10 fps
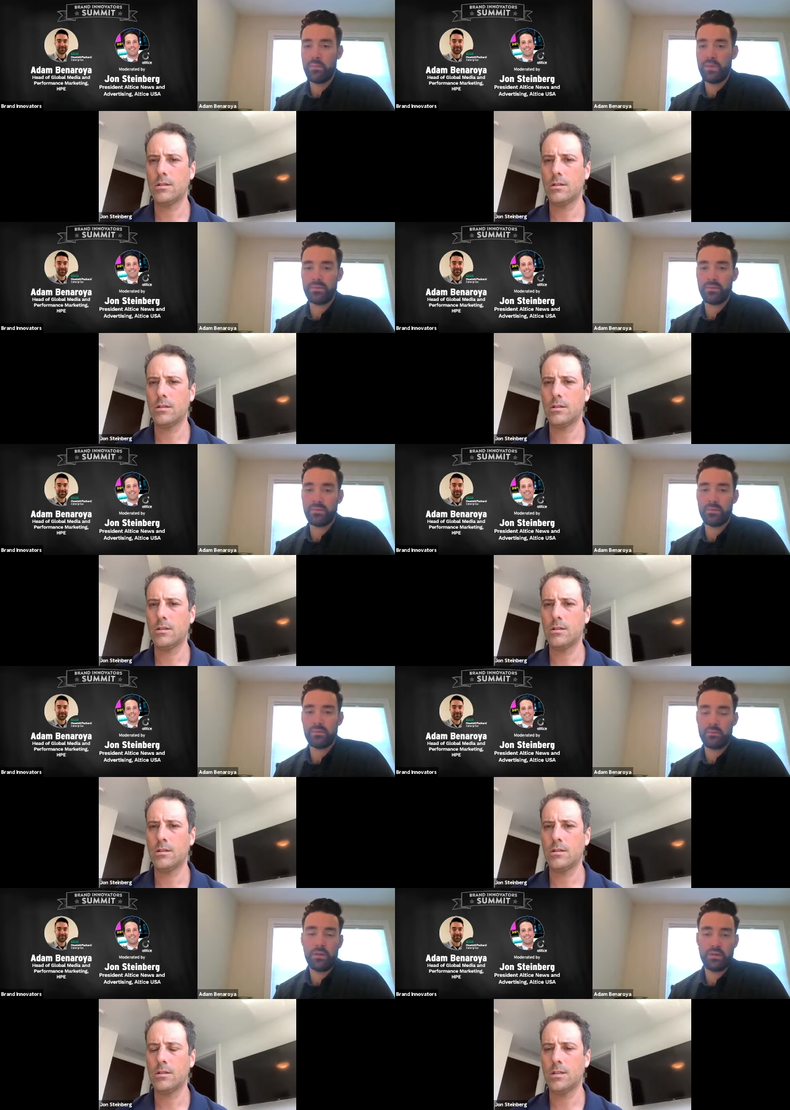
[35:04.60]
Speaker 1: but it's
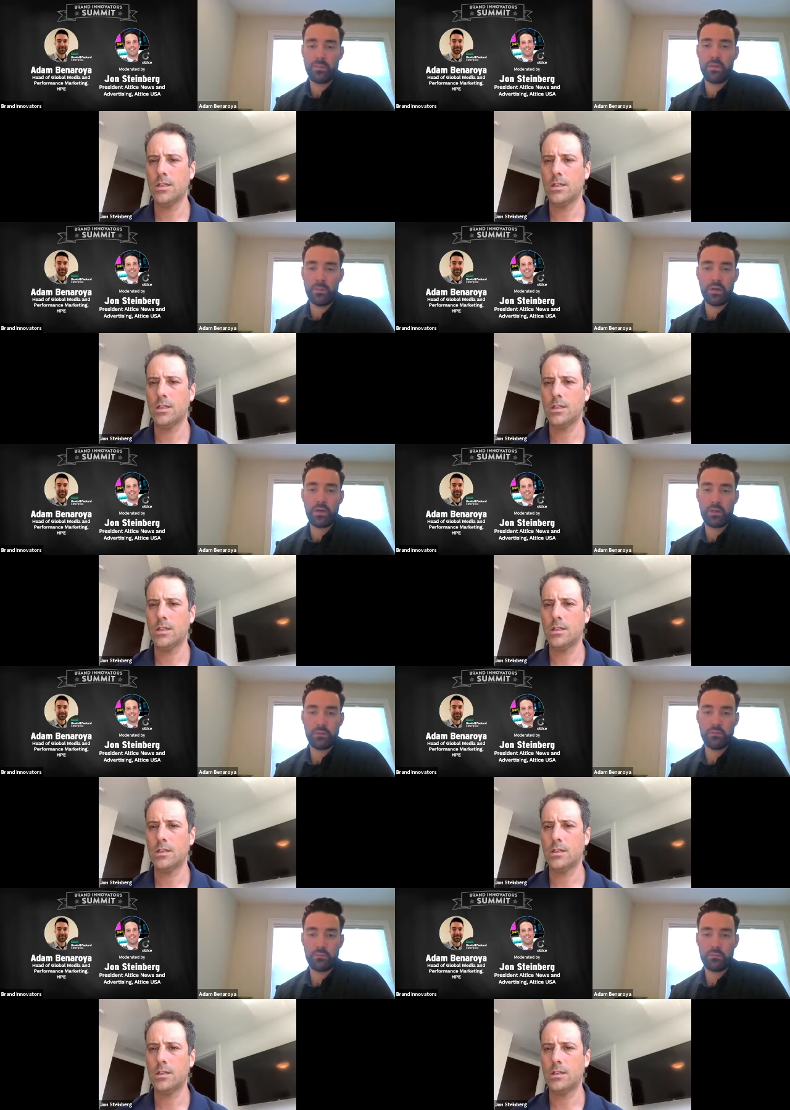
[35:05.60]
it's something that we
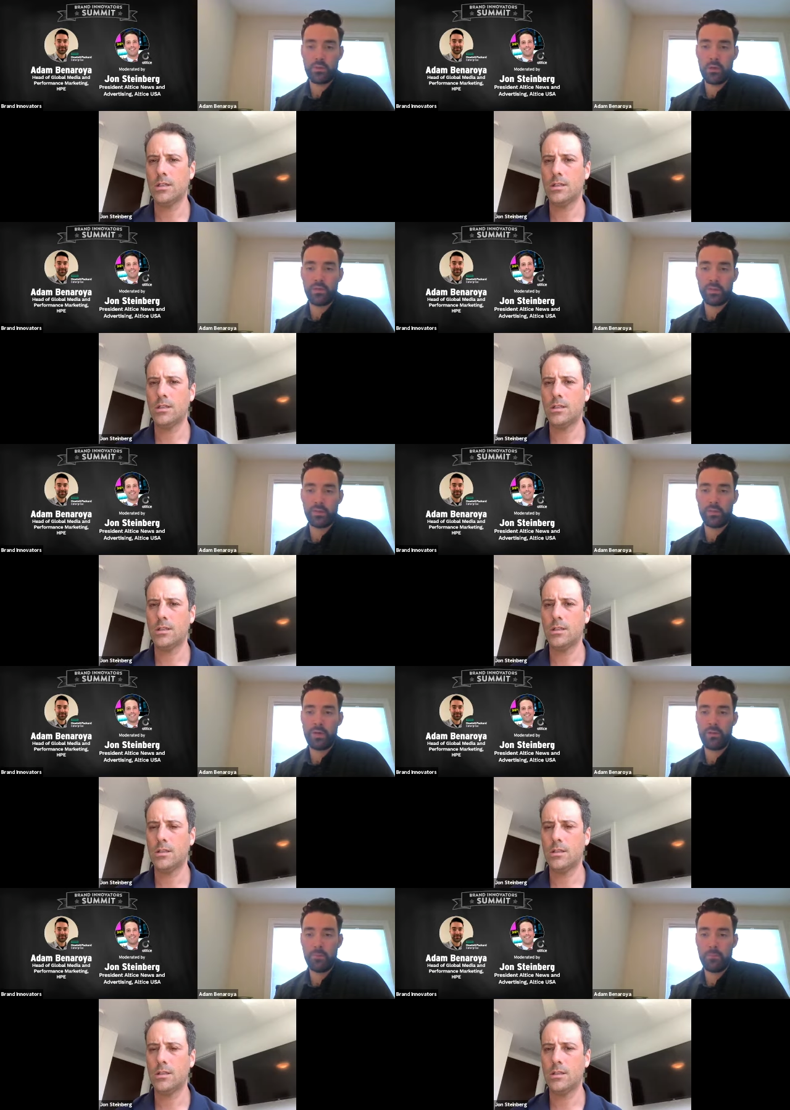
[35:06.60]
are are thinking
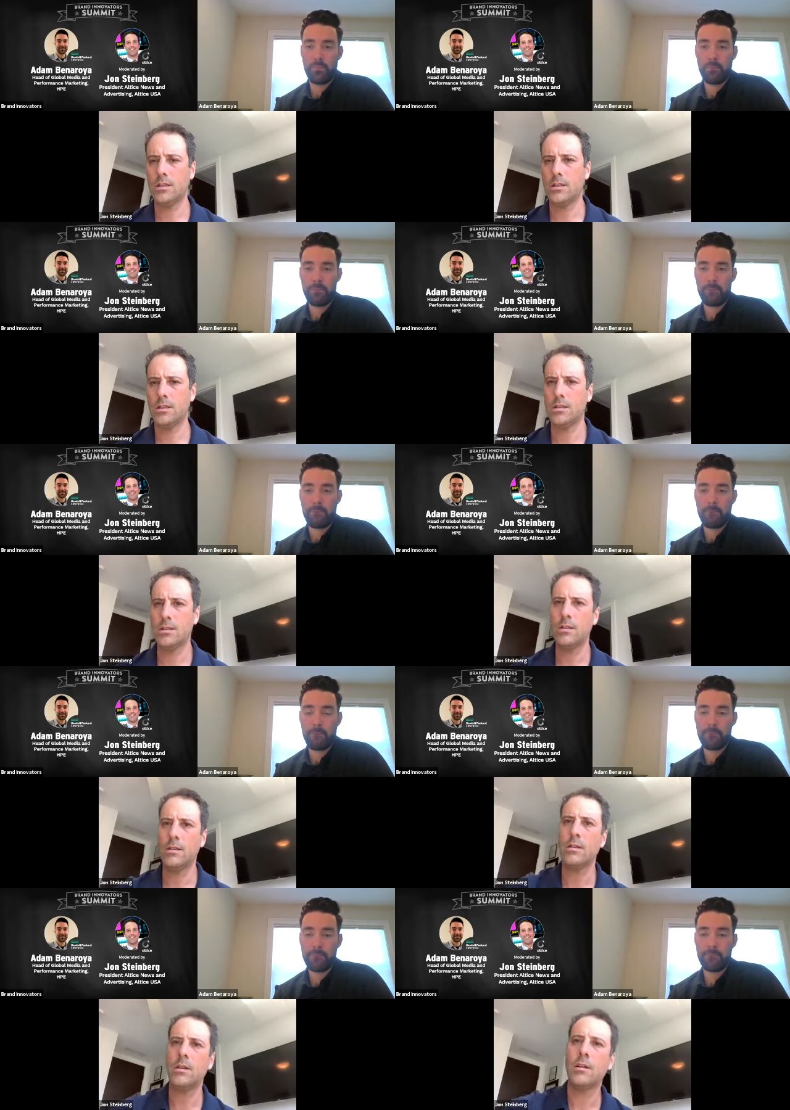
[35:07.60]
about.
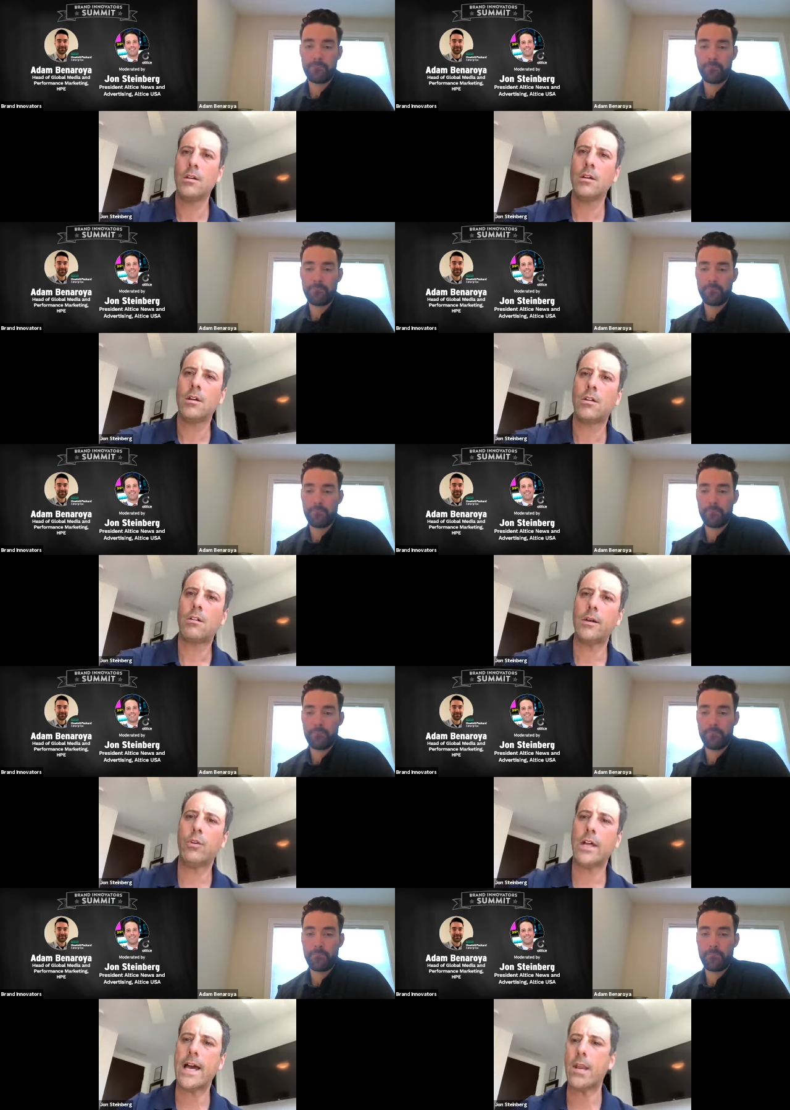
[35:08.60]
Speaker 2: All right.
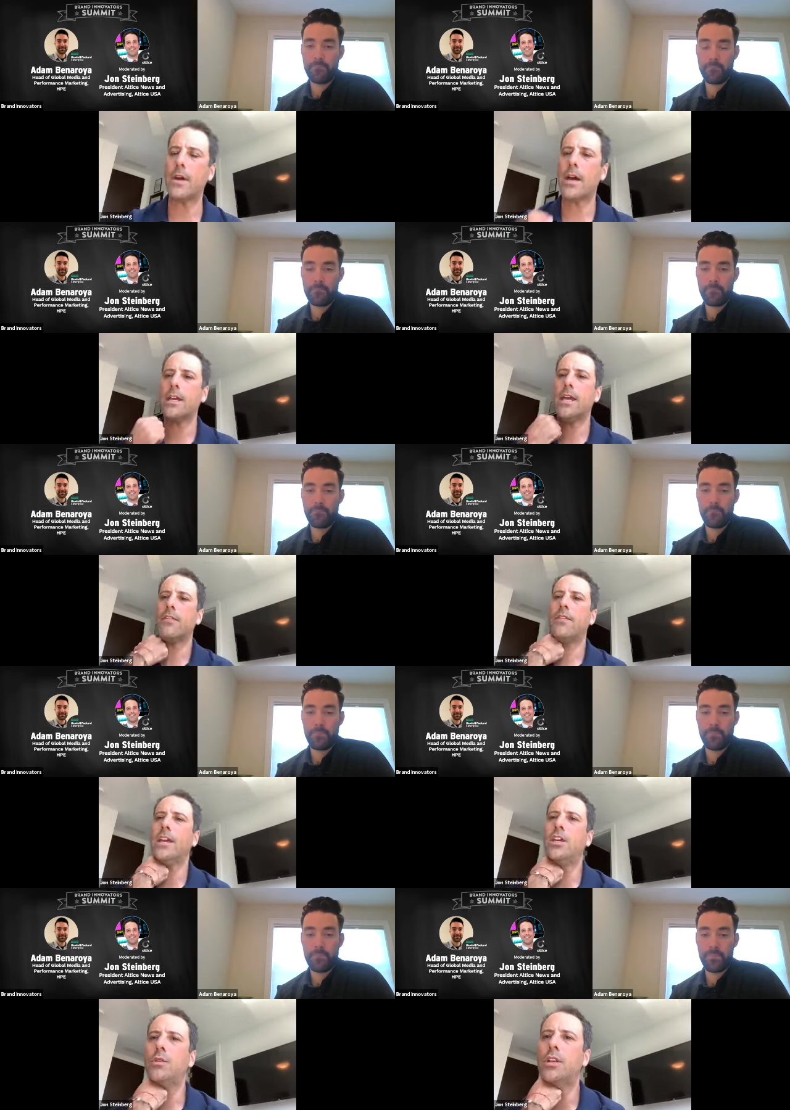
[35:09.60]
Well, Adam, I can't
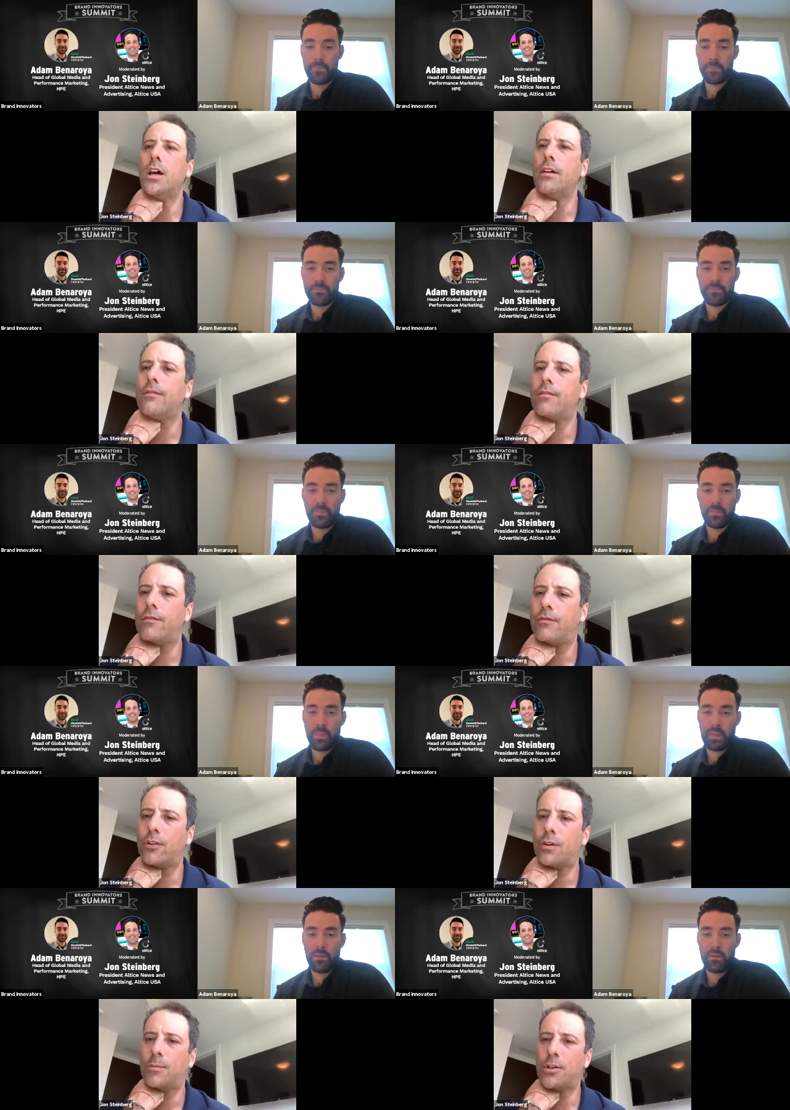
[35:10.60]
thank you enough
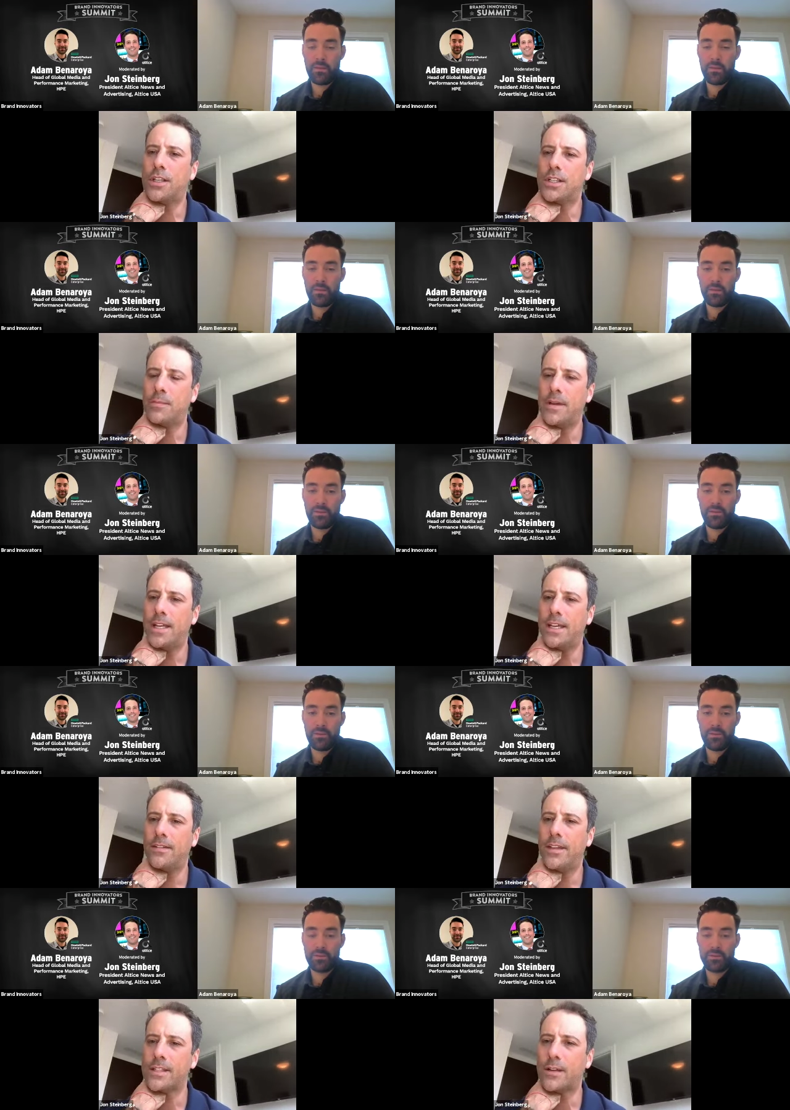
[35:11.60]
for participating
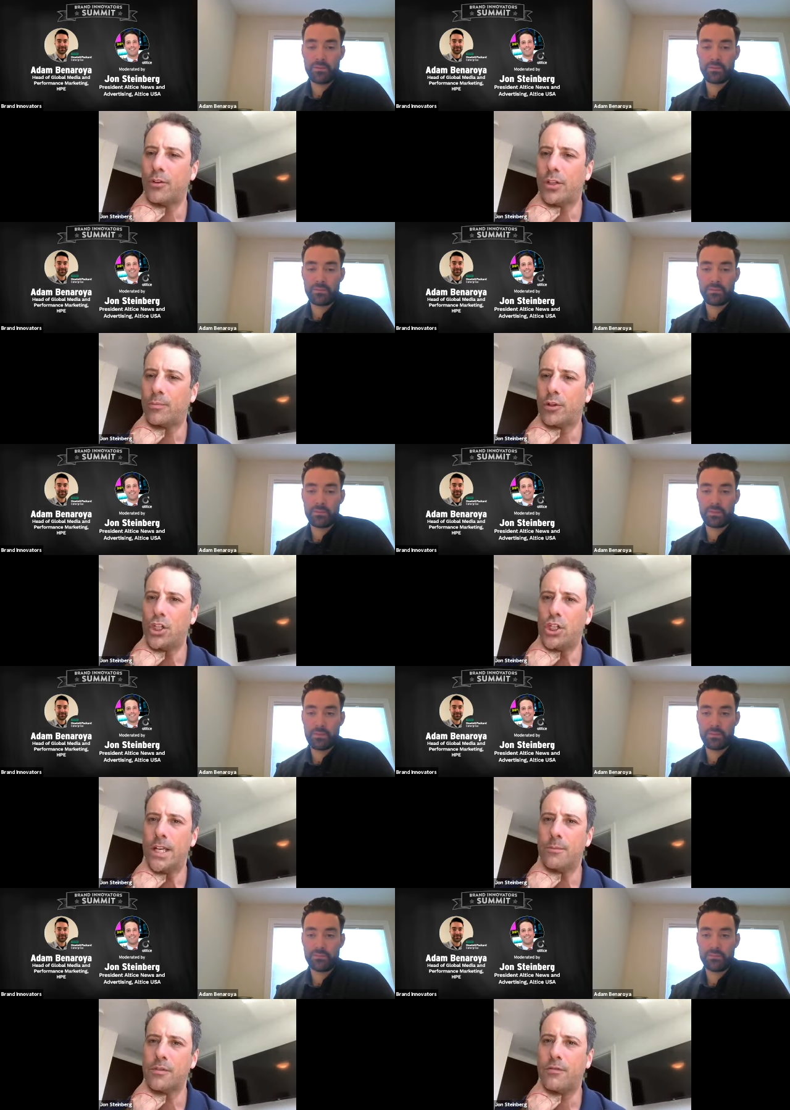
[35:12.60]
in this. I really appreciate
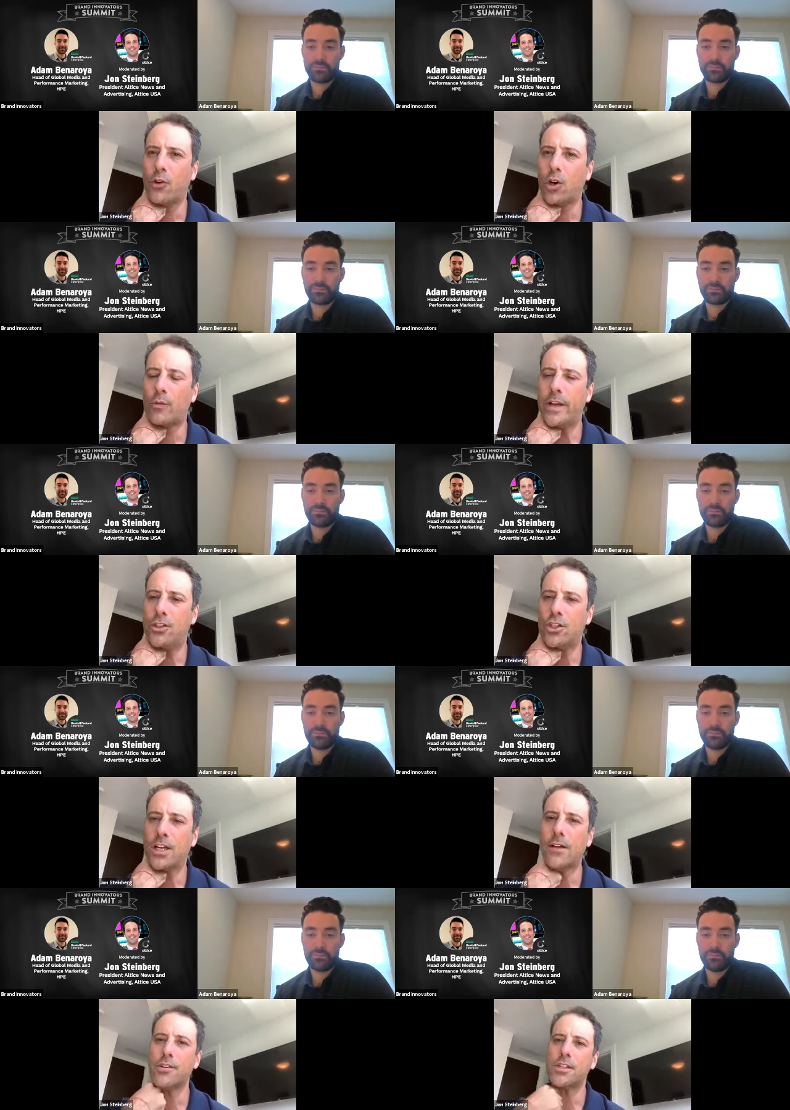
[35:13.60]
it. It was a far ranging
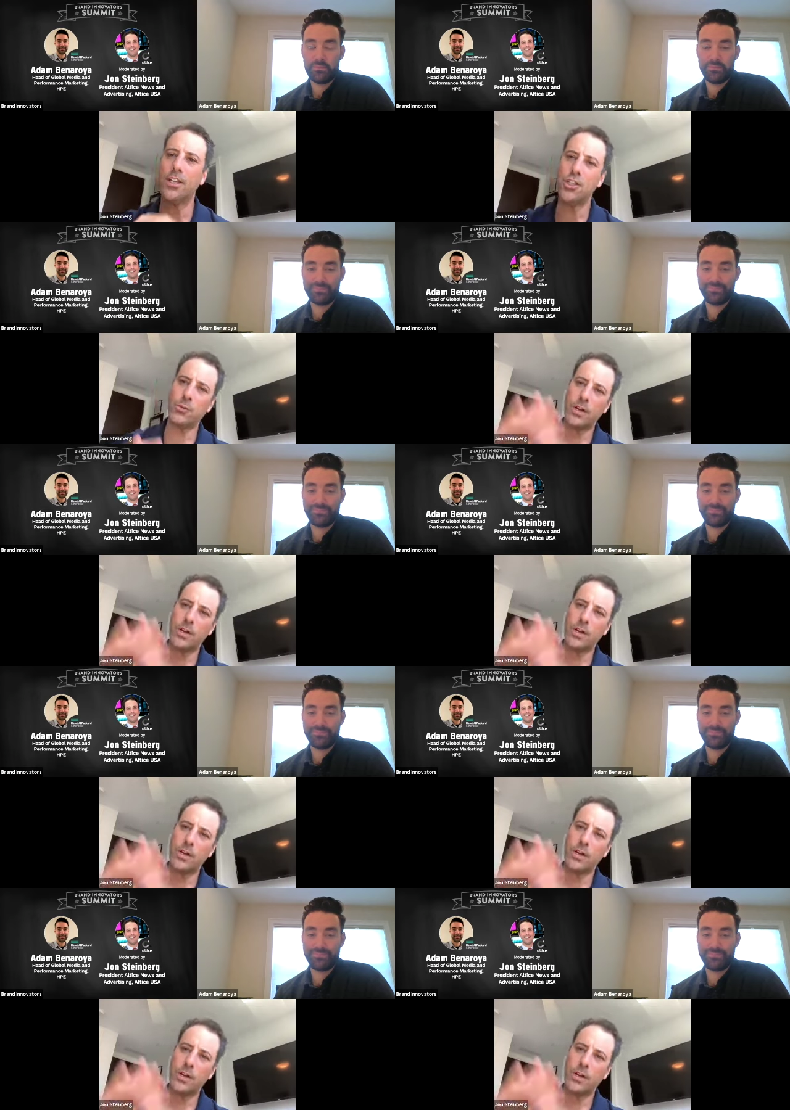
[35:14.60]
conversation